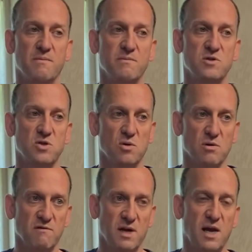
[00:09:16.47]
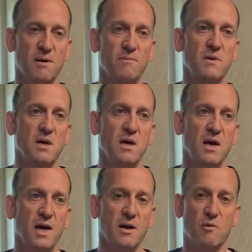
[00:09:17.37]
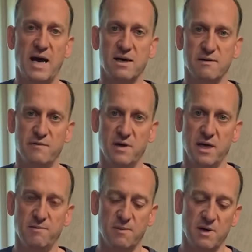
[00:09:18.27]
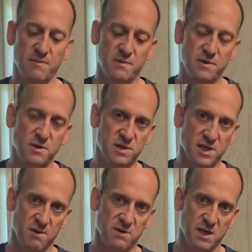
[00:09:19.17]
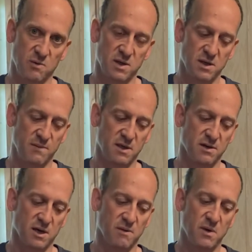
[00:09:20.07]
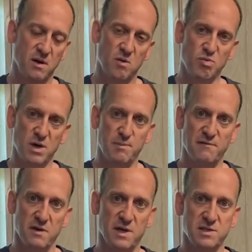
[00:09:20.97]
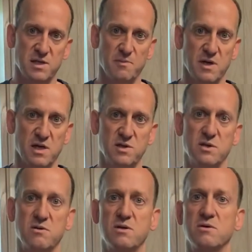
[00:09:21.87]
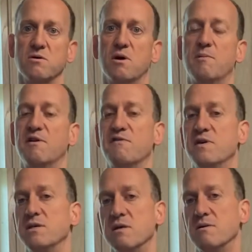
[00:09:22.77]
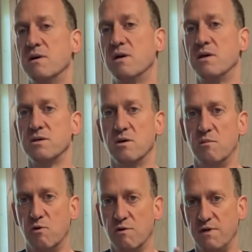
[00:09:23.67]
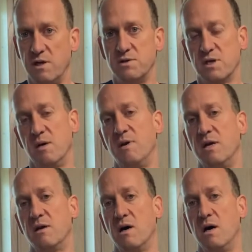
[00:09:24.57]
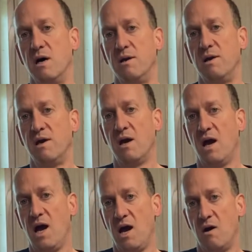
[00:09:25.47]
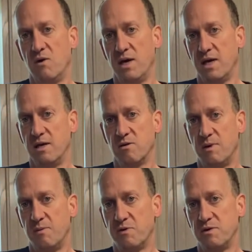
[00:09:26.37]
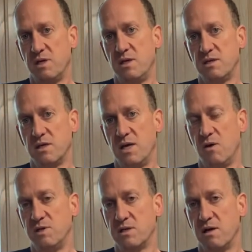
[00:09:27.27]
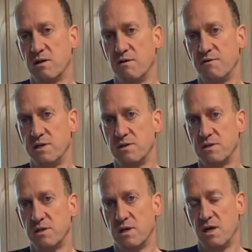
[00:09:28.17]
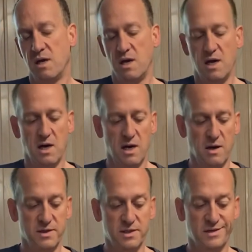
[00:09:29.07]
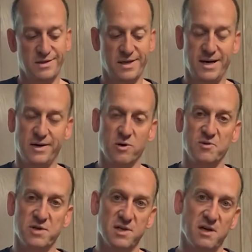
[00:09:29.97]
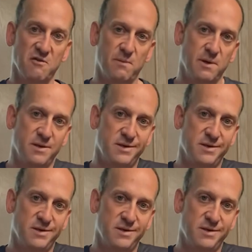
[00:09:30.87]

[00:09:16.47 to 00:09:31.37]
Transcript: shoulder of lamb and a rack of lamb that I'm going to do the same thing with. I'm either going to prep it for the next couple days use, or I'm going to freeze it. So more videos coming on how I handle my proteins and how we stock our freezers. This is kind of normal stuff, but